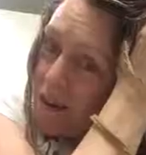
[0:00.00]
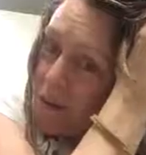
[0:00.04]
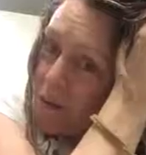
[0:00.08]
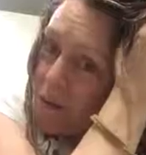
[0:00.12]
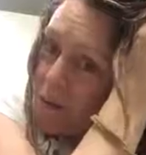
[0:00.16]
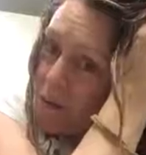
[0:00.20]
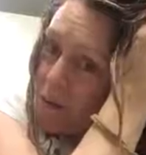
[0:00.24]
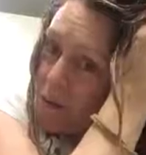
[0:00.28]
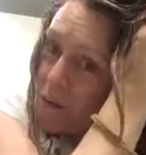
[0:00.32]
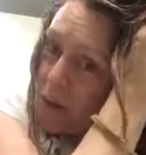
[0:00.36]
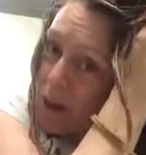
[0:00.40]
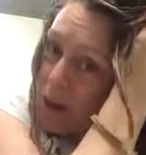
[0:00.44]

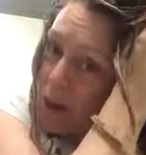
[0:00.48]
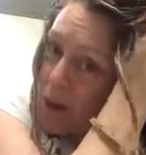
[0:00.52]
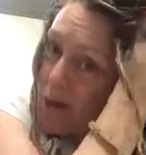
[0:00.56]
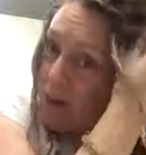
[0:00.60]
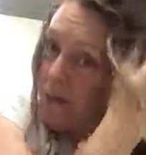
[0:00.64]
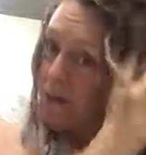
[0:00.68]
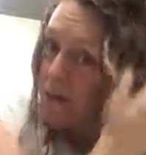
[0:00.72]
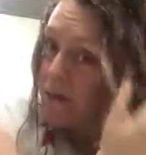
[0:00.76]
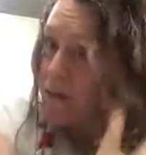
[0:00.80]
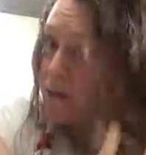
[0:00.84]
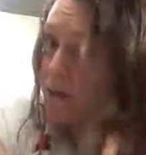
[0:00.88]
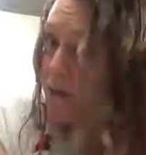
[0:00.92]
for
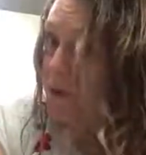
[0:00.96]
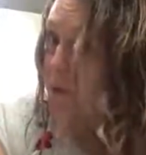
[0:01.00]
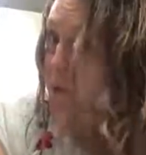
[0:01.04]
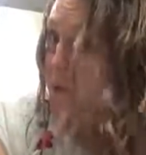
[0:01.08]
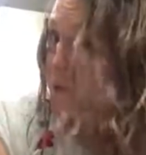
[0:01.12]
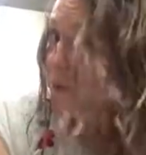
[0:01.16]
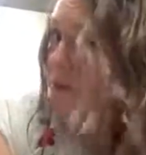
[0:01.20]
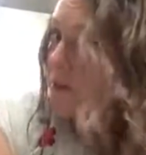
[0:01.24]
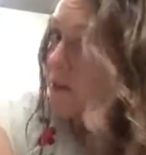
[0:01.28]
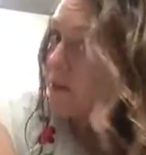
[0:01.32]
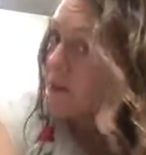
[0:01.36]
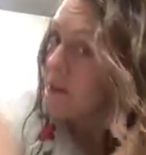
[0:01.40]
me. Maybe
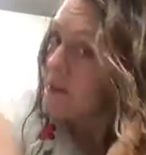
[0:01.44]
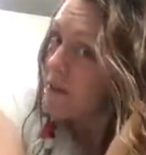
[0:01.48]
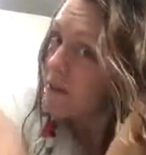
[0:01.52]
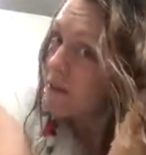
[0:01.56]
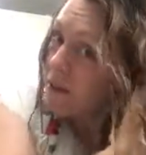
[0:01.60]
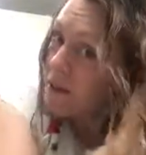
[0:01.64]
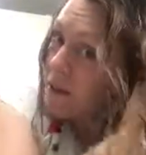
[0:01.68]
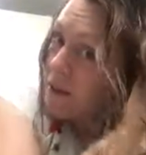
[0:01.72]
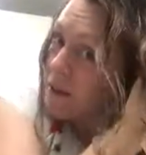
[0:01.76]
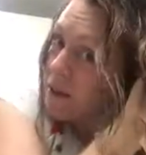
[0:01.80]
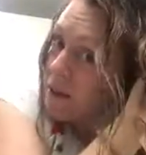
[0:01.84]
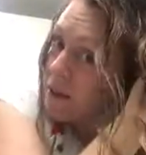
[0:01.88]
you have another
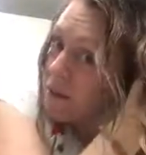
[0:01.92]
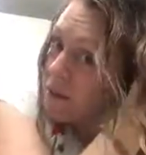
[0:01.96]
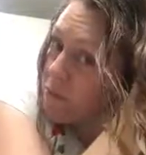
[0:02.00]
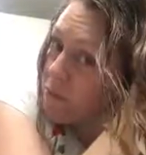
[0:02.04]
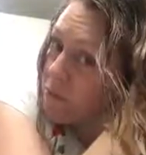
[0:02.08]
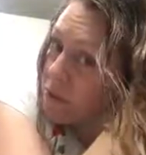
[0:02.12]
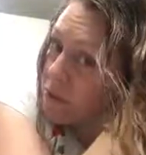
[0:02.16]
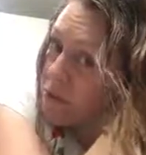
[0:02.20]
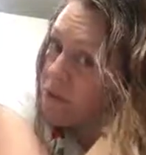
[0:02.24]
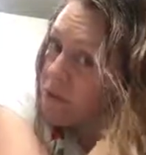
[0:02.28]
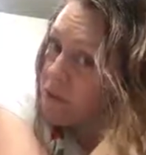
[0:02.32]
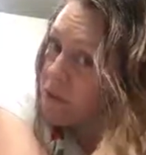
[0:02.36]
technique
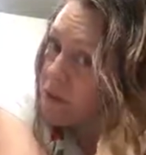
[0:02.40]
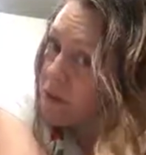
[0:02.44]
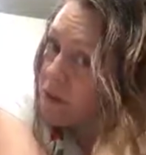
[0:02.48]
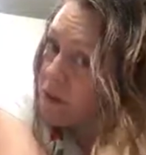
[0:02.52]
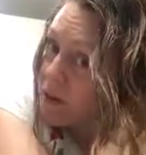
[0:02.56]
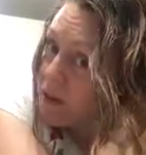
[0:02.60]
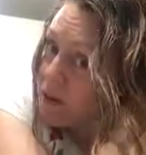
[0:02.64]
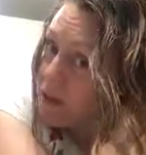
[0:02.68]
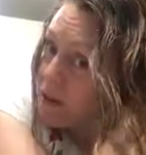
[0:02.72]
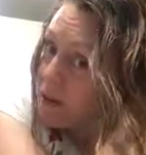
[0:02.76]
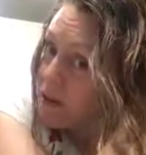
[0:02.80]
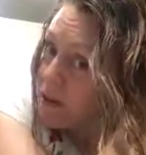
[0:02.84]
that works for
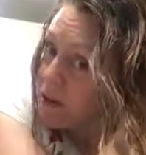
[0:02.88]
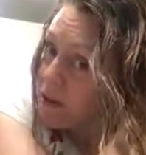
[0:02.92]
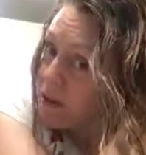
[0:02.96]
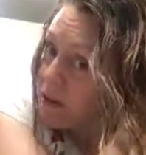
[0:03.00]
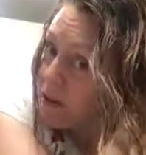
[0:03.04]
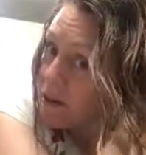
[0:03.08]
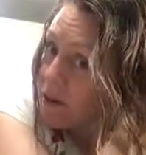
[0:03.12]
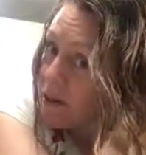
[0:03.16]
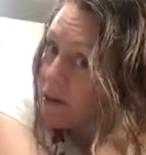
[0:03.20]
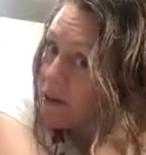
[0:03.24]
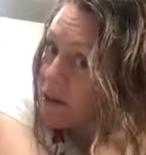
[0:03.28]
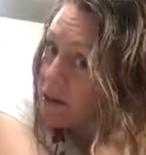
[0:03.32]
you.
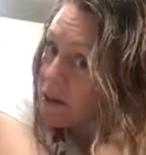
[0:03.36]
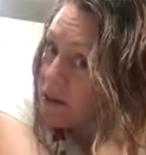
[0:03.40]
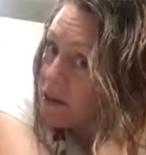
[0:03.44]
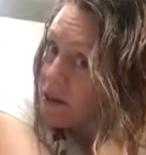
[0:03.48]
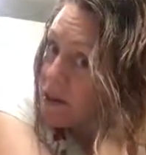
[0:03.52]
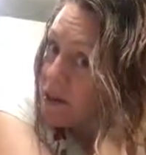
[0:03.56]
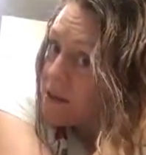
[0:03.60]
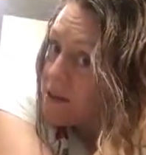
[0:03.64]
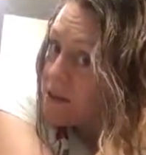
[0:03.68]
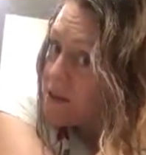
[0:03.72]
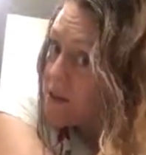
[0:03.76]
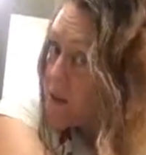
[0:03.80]

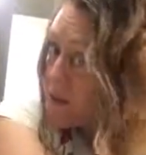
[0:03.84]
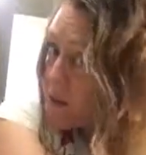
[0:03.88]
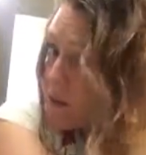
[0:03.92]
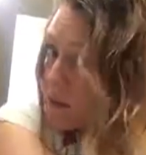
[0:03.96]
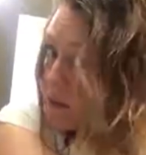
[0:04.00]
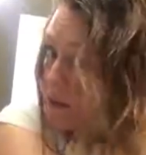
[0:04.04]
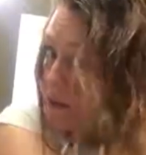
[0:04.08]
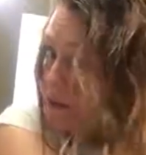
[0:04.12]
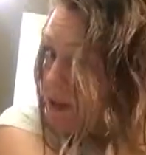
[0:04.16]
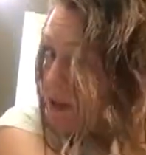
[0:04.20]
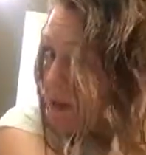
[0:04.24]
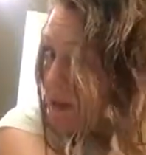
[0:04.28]
So
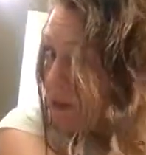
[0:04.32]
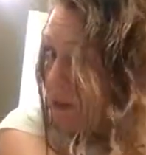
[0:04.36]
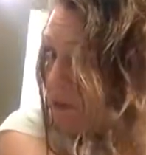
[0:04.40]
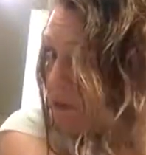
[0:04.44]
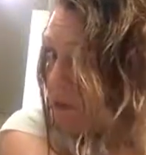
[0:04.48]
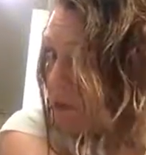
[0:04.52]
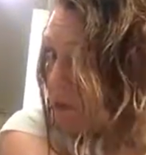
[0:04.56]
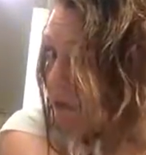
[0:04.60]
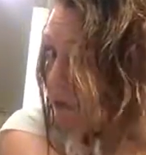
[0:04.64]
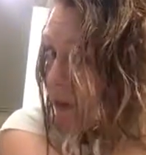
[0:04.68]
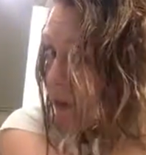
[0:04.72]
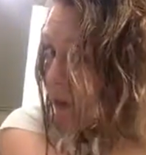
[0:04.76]
when you see me
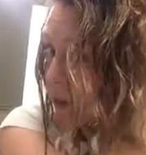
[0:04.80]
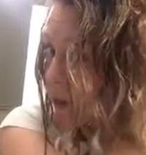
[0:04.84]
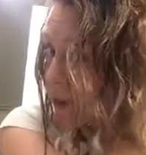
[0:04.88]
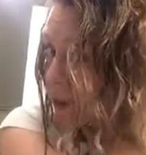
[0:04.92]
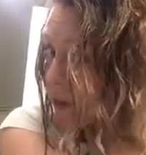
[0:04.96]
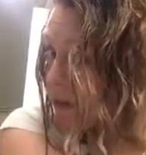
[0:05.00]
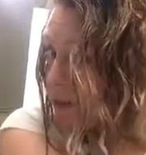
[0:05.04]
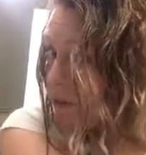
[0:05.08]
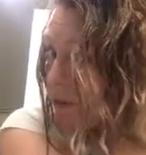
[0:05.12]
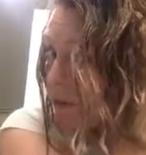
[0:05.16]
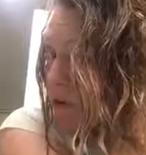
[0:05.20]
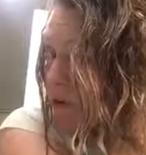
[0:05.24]
moving,
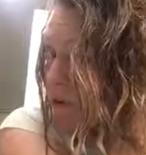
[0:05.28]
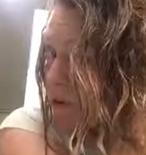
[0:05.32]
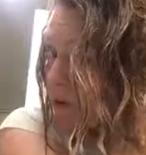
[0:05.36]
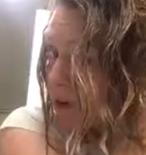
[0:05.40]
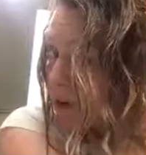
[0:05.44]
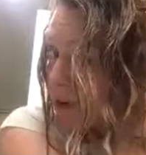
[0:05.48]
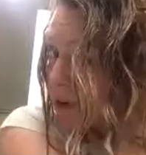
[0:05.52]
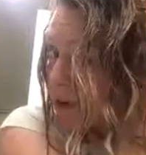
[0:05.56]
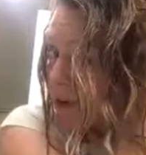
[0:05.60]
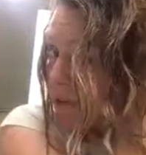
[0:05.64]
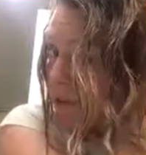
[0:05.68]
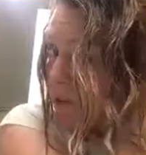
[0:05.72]
I'm
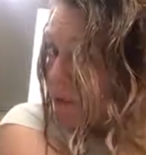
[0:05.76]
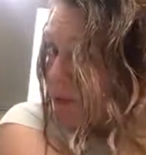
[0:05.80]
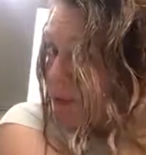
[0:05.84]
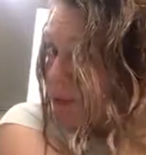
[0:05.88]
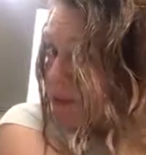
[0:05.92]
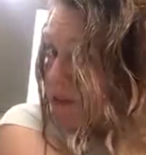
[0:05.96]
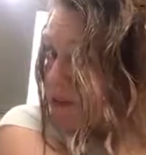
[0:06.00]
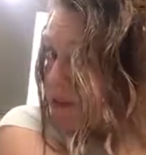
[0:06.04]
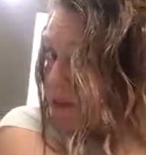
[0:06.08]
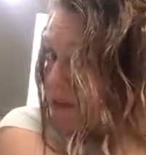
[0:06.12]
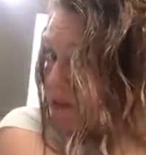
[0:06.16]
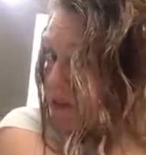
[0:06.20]
moving it in
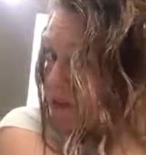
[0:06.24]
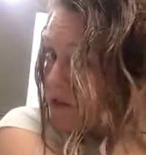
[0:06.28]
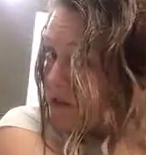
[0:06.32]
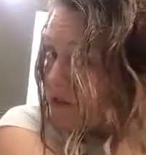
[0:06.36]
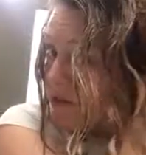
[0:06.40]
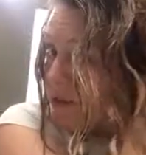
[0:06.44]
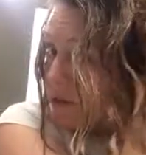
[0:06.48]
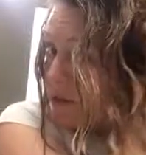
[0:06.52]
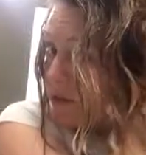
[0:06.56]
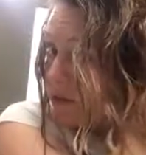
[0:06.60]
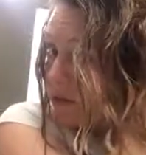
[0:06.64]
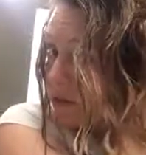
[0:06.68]
place and
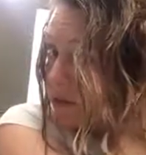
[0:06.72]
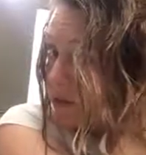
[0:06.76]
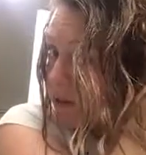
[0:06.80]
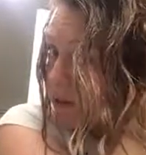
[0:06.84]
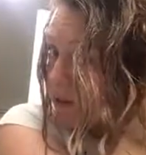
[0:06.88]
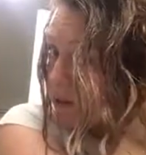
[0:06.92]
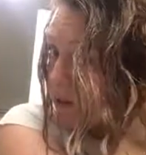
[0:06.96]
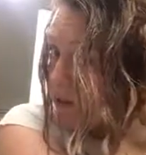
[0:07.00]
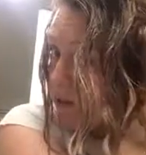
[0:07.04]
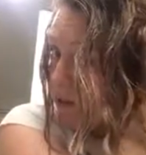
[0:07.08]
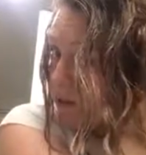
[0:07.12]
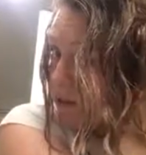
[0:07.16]
just kind of
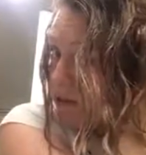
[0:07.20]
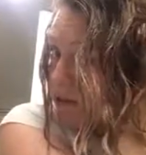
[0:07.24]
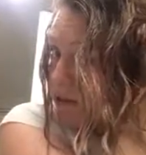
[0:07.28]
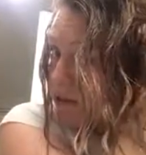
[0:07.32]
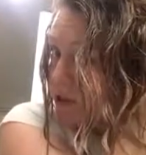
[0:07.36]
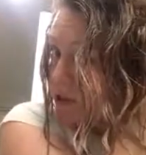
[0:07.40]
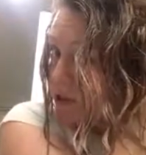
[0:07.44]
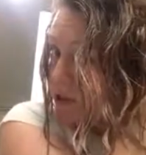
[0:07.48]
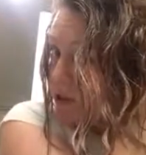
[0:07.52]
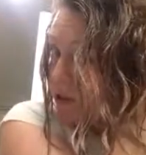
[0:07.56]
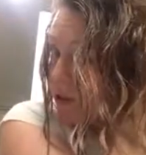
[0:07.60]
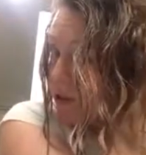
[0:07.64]
doing that
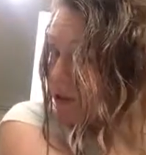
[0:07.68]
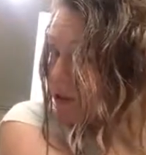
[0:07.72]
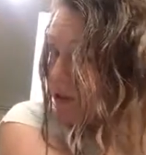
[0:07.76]
motion.